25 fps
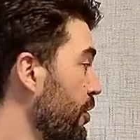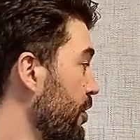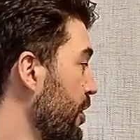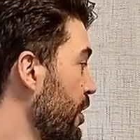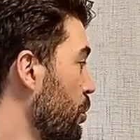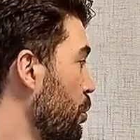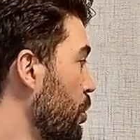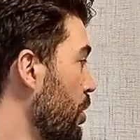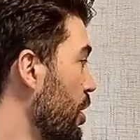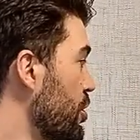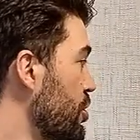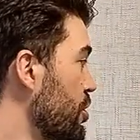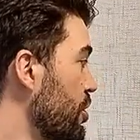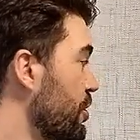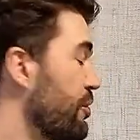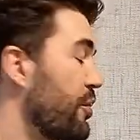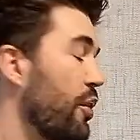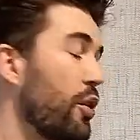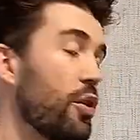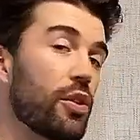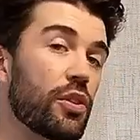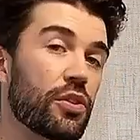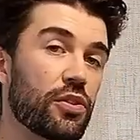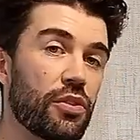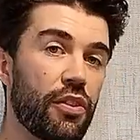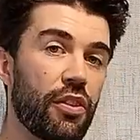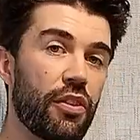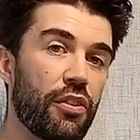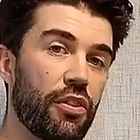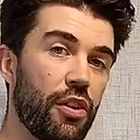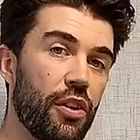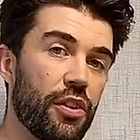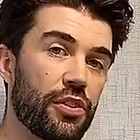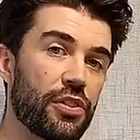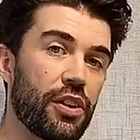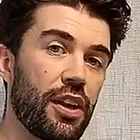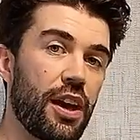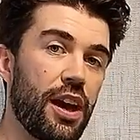They want to just focus on the
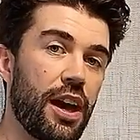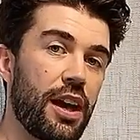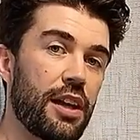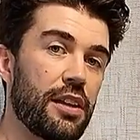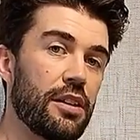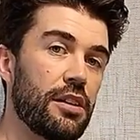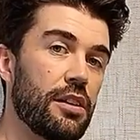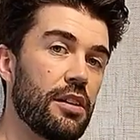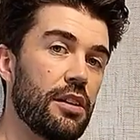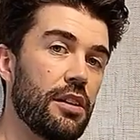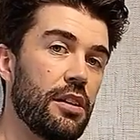task at hand.